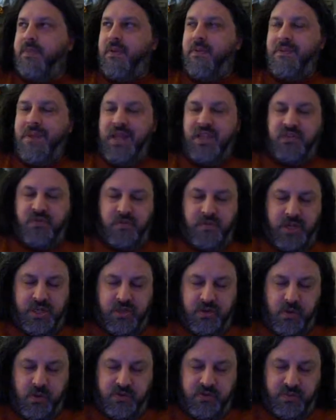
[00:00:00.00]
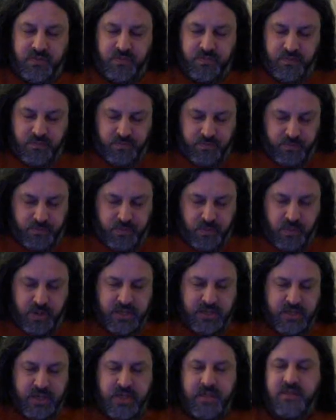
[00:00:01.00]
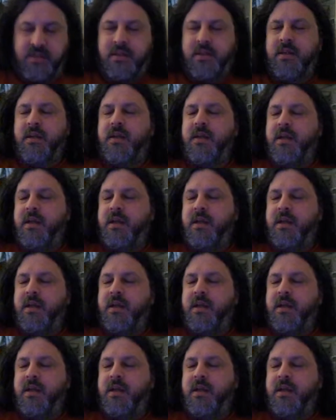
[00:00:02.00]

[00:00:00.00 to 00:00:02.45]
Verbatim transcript: That's where my chosen point is,